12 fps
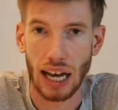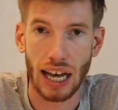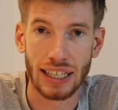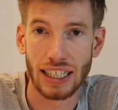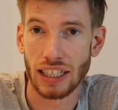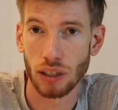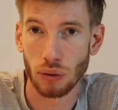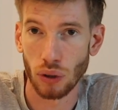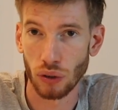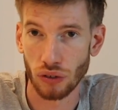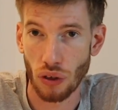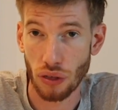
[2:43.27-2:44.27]
And then there were
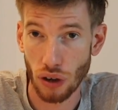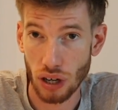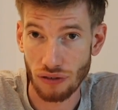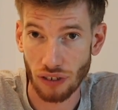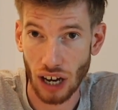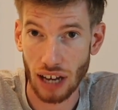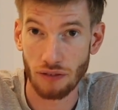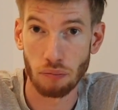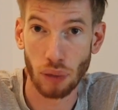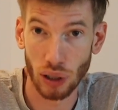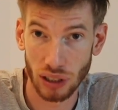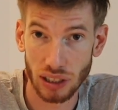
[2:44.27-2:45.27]
also 35
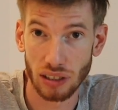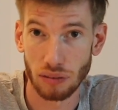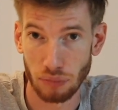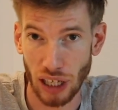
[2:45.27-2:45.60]
bonded